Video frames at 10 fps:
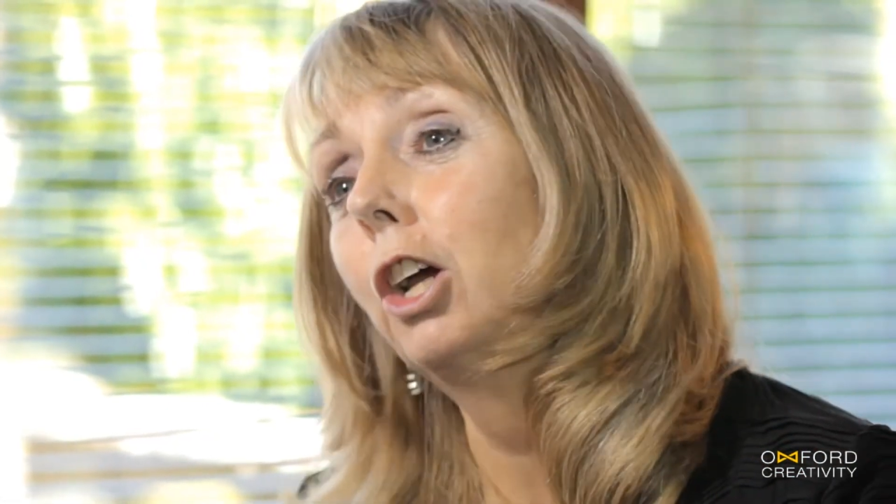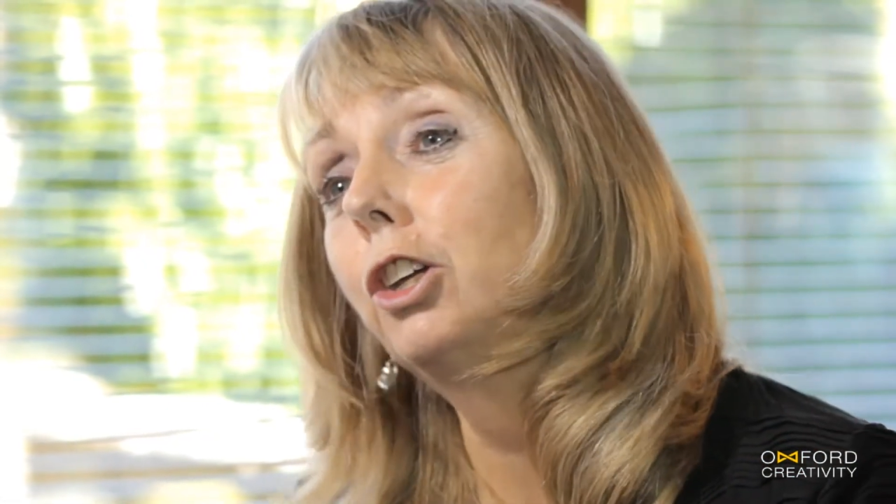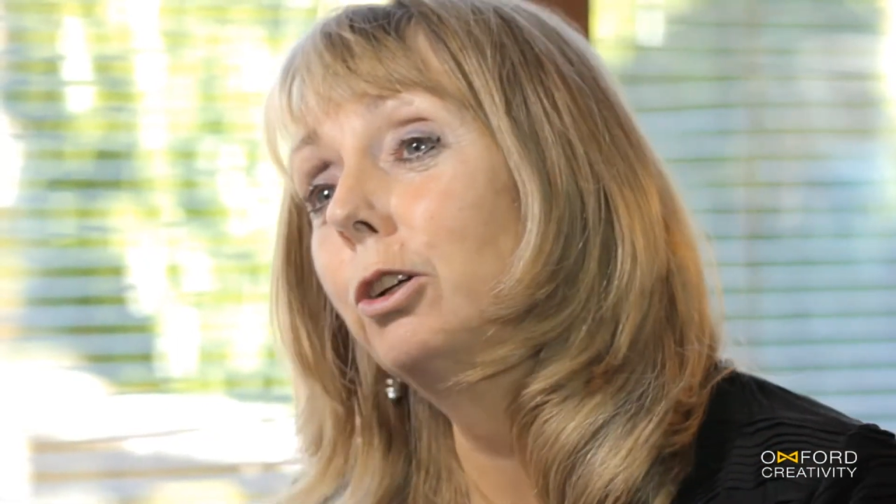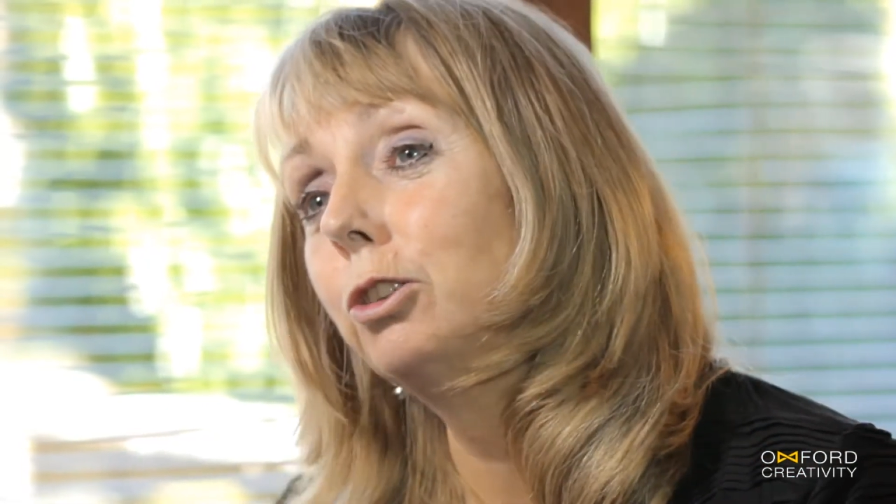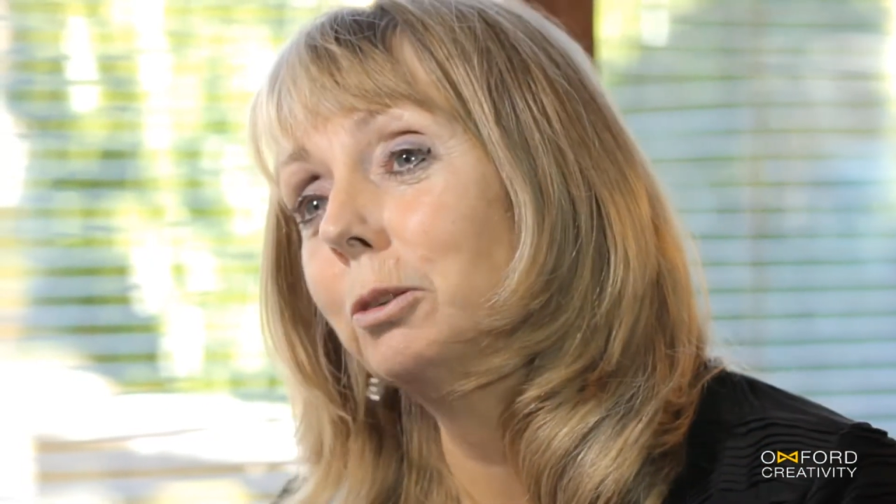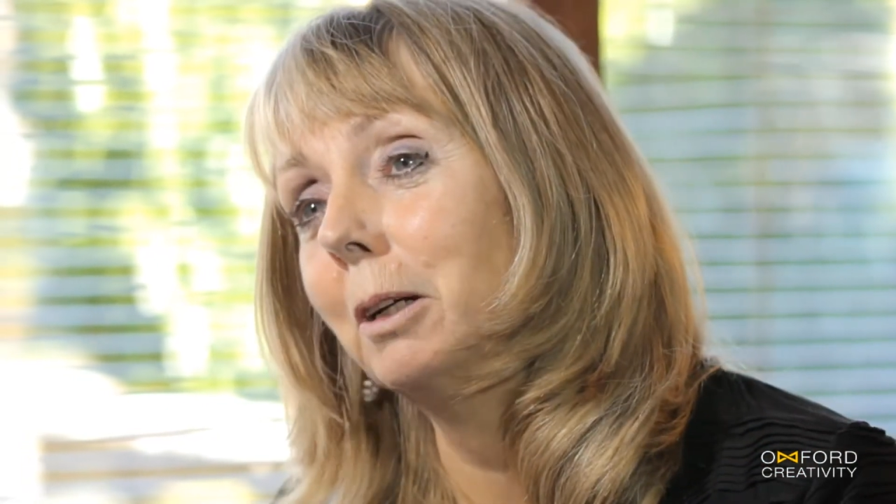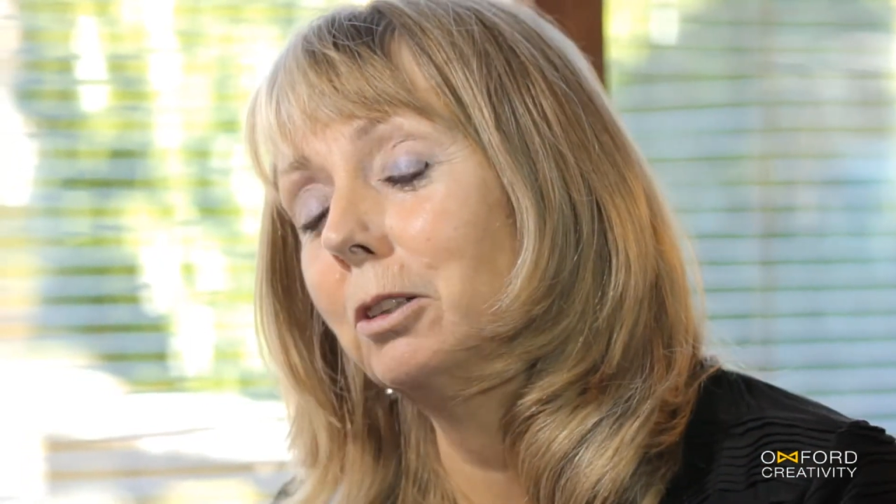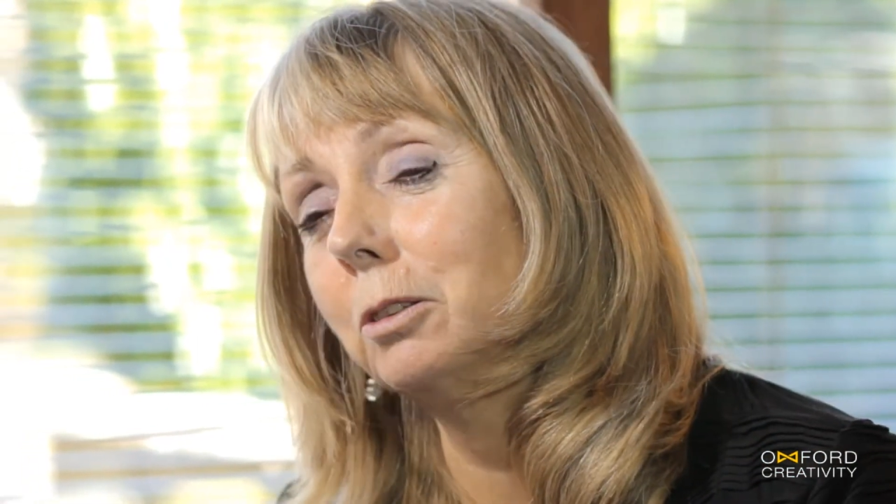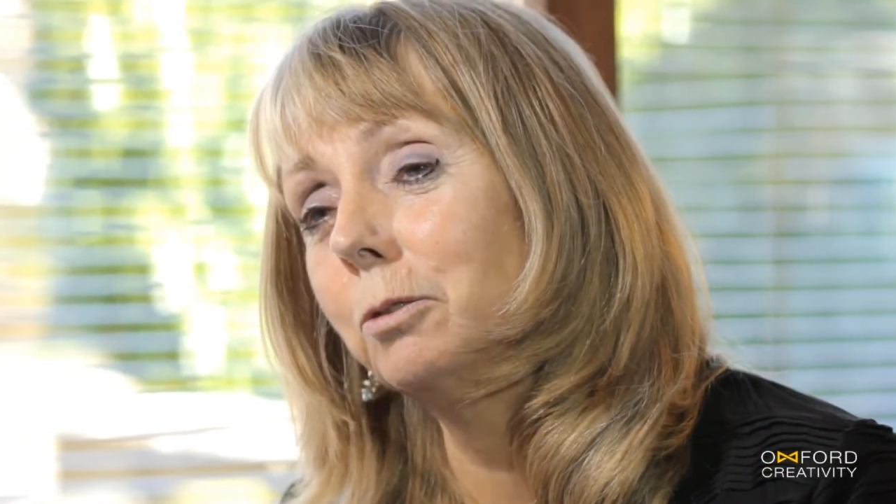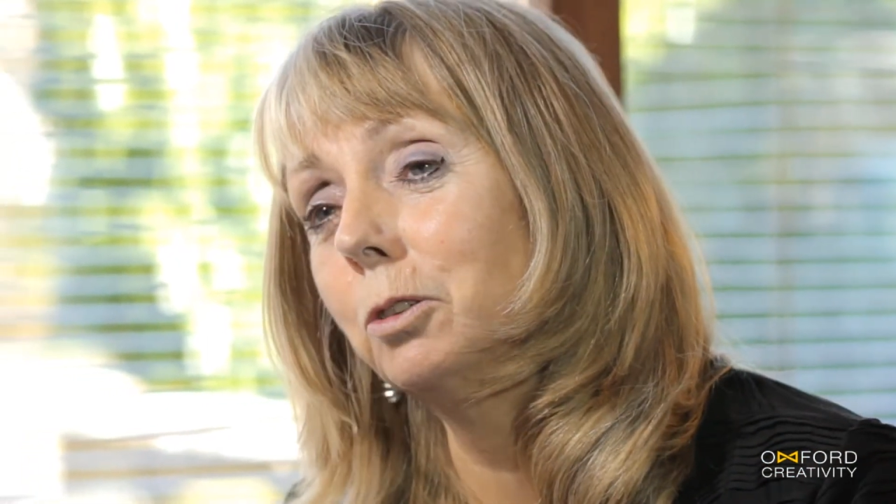huge
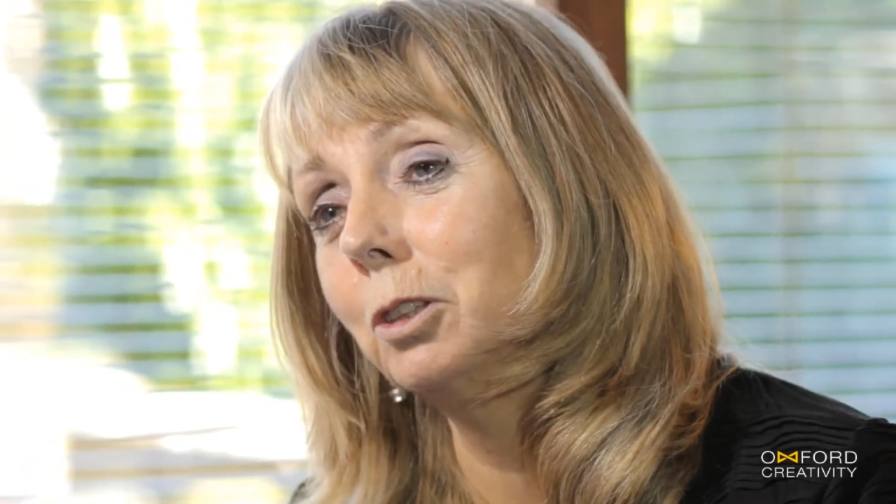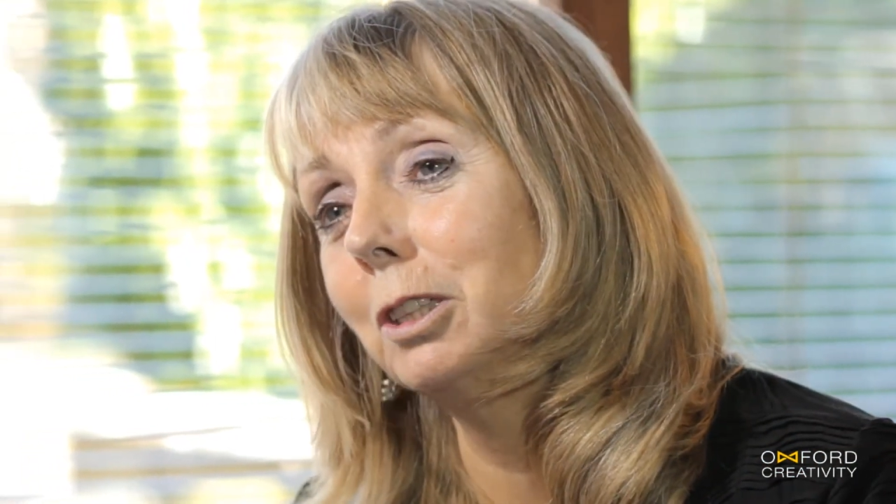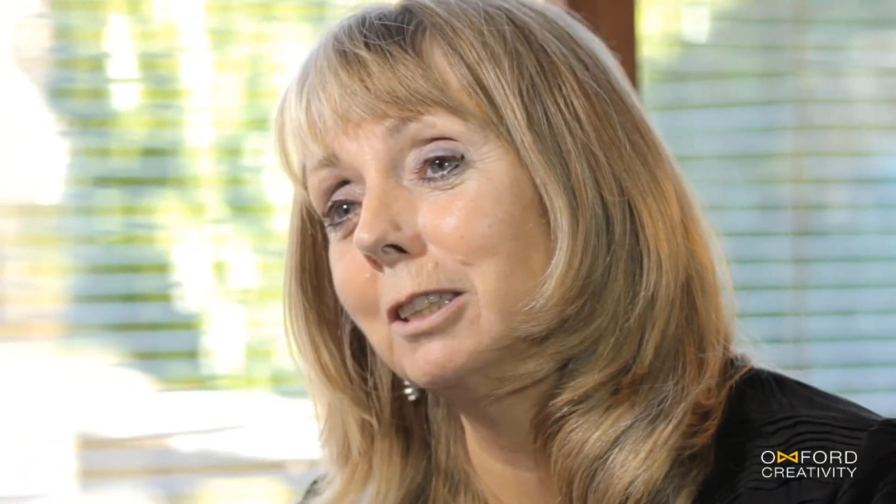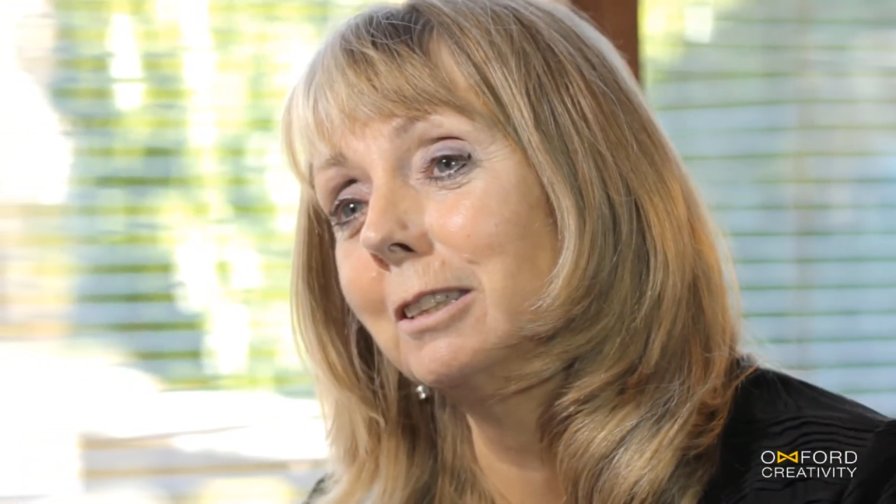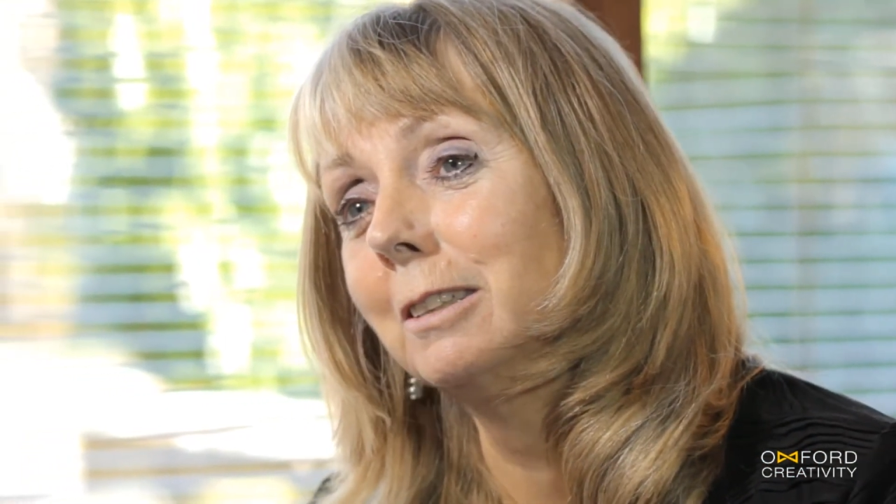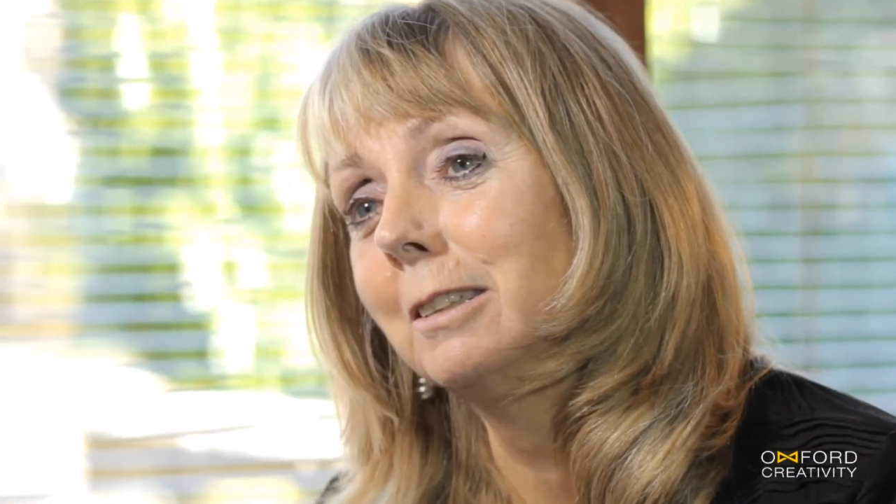amount of noise.